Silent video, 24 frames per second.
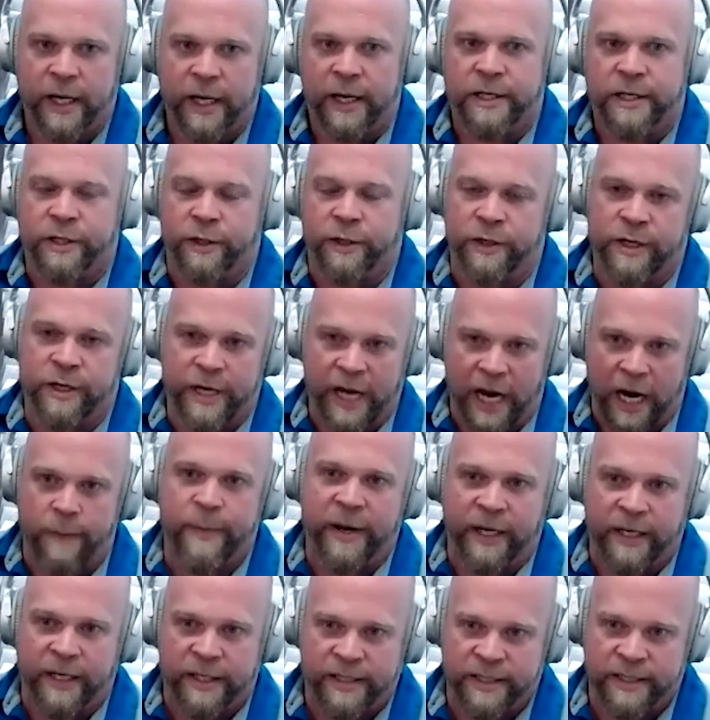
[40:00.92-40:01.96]
So you got to make
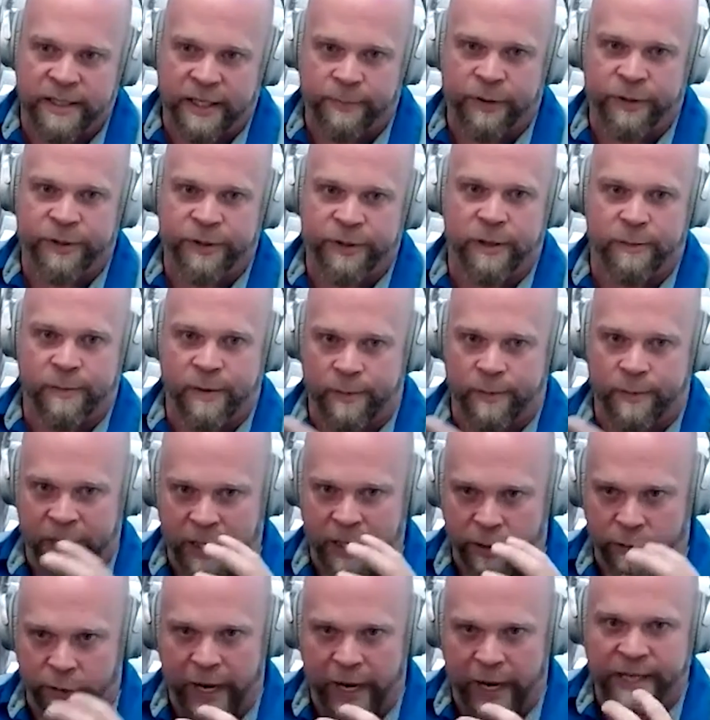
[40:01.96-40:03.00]
it simple so that people can
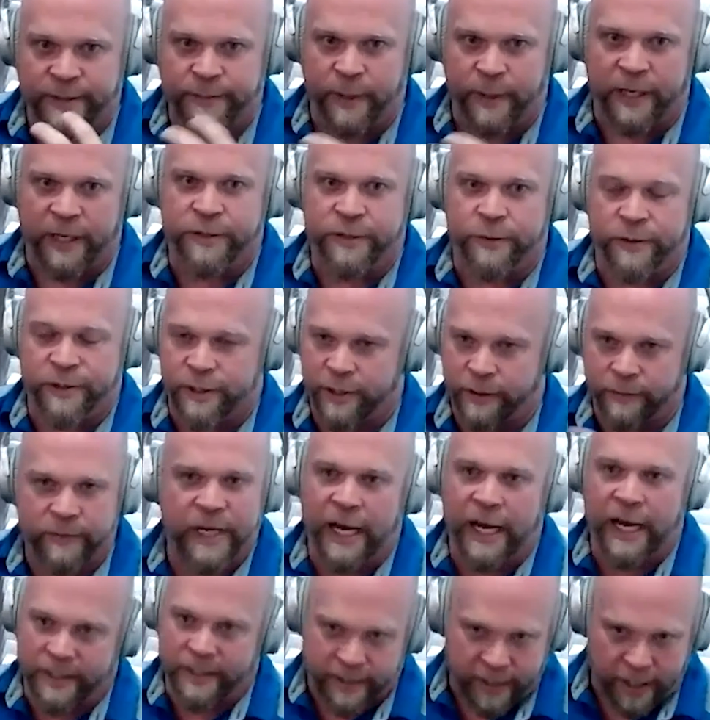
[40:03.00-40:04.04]
grasp onto it. So
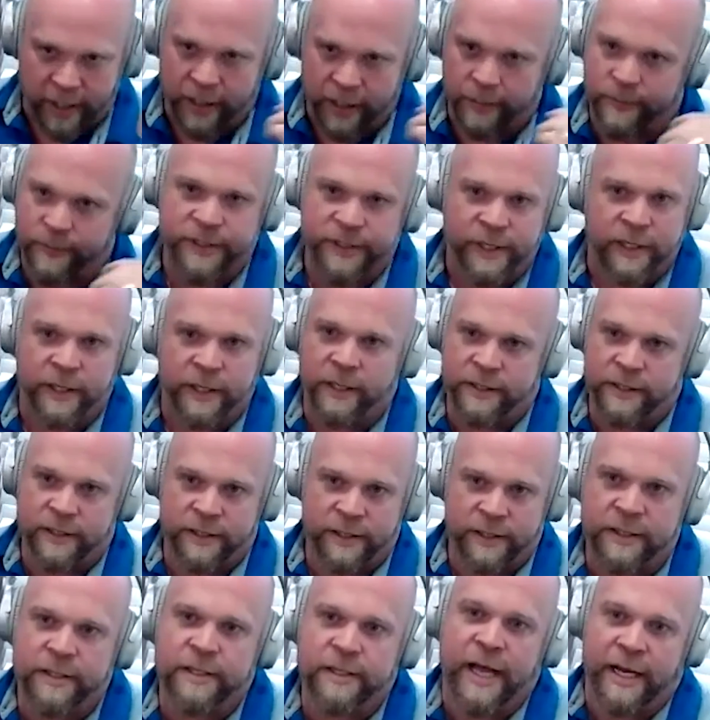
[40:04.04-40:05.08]
yes, one hundred percent. It's
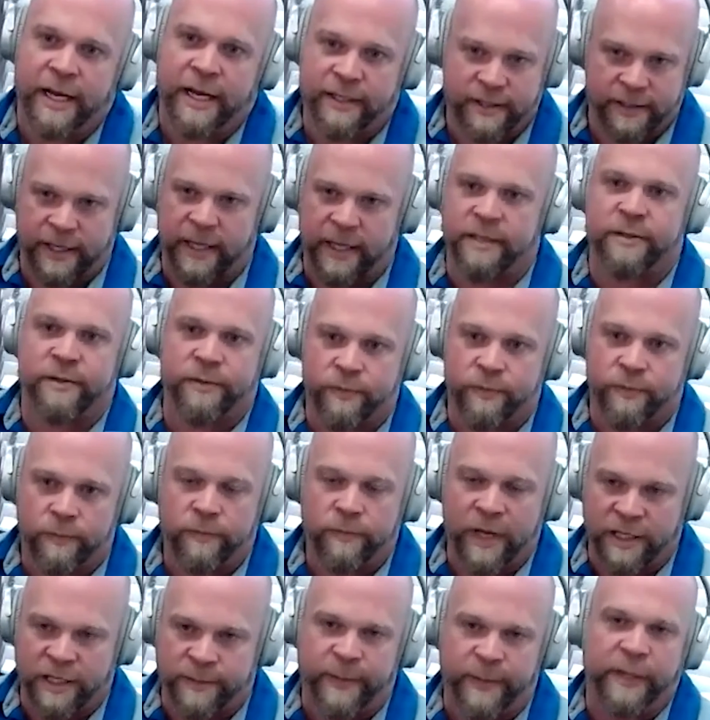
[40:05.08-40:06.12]
it, that's that's
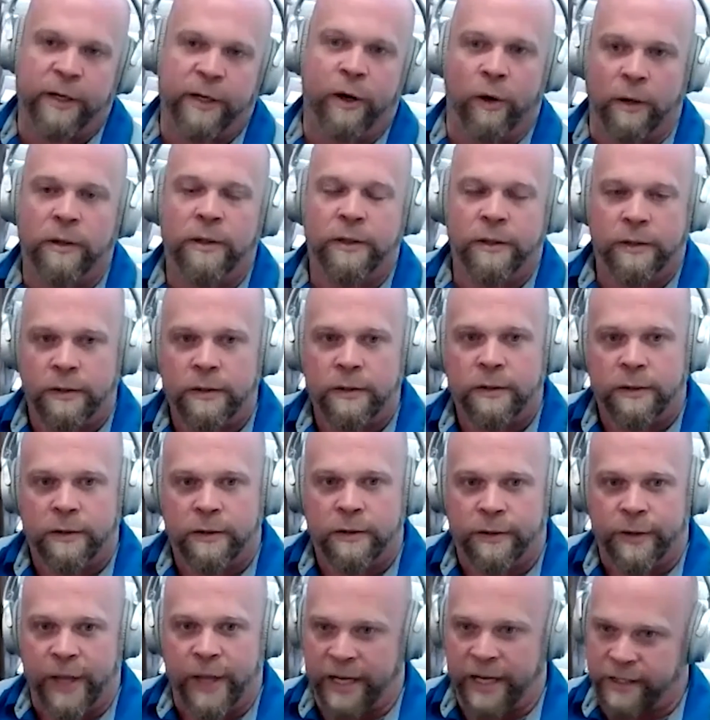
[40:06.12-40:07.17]
that's my goal.
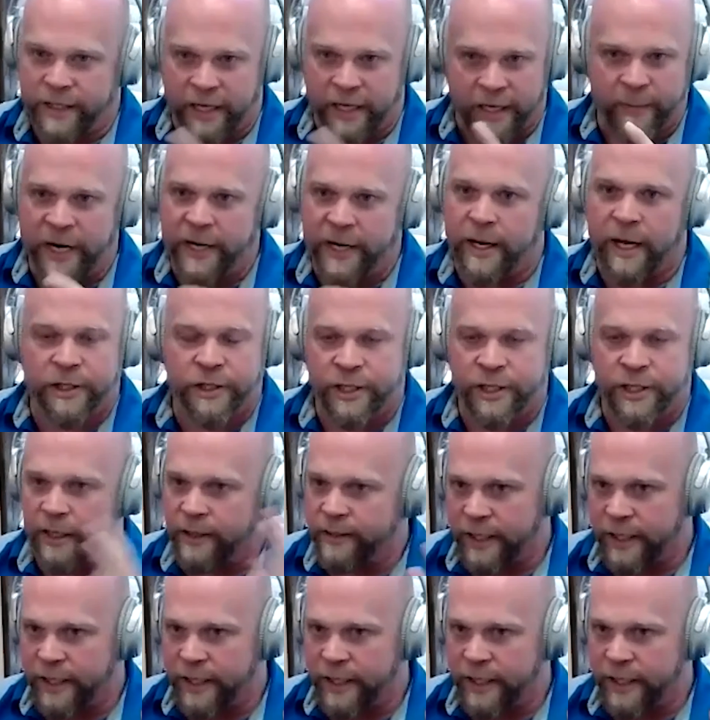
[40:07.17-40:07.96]
That's in my nutshell.